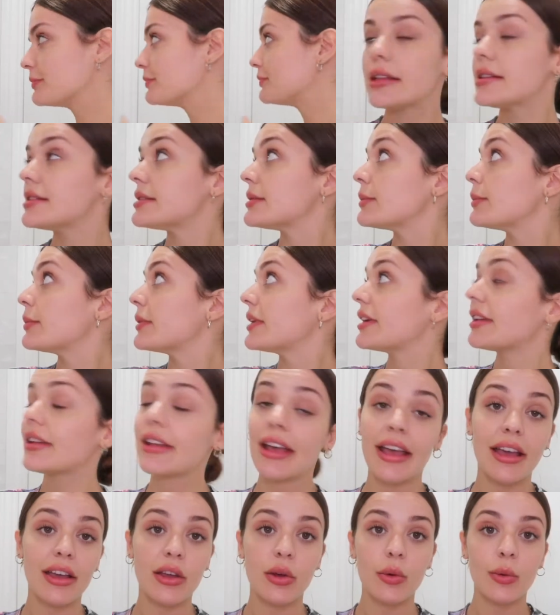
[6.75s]
It's a bit
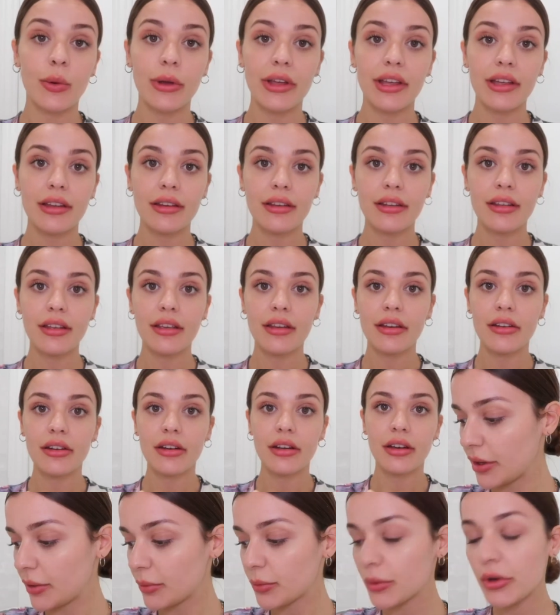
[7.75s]
echoey in here,
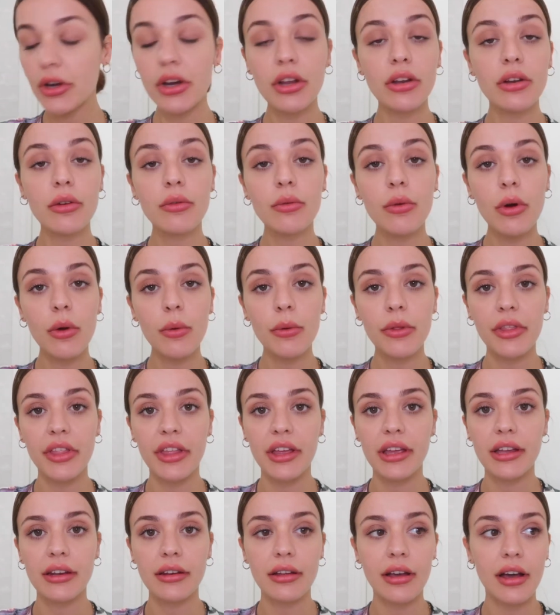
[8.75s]
but we're gonna roll with
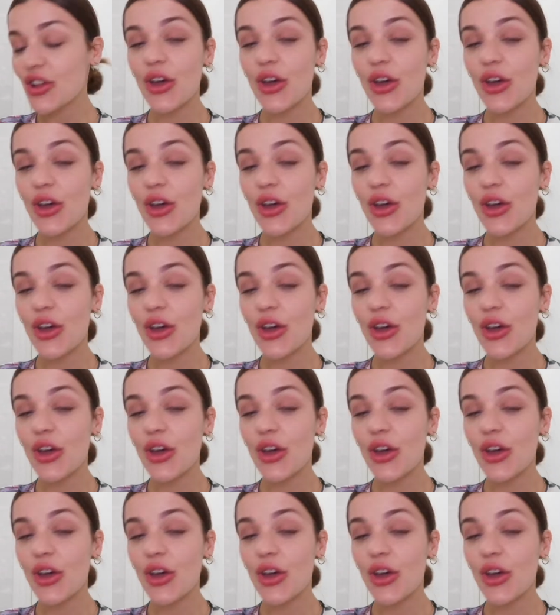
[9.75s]
it.